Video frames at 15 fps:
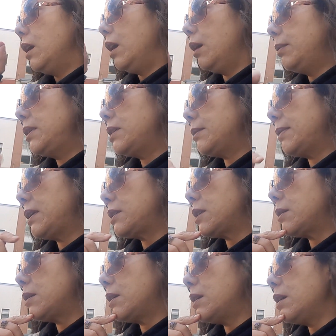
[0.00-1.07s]
Bobby's about
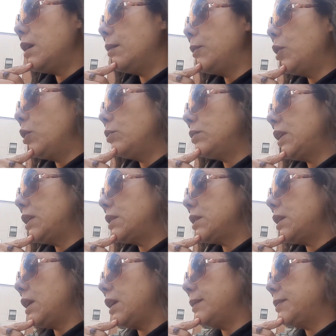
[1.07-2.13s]
to come home late
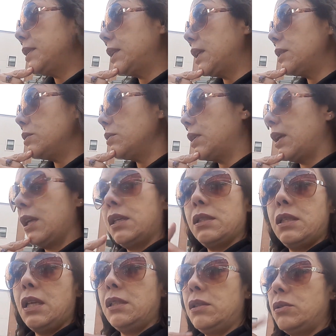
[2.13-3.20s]
today, but that's okay
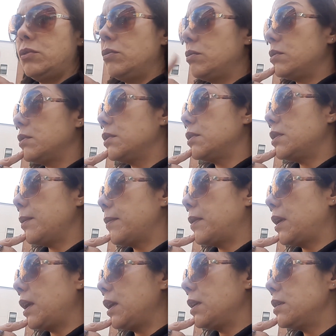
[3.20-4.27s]
because he has to do
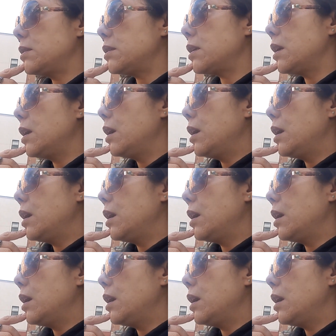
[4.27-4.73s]
some things.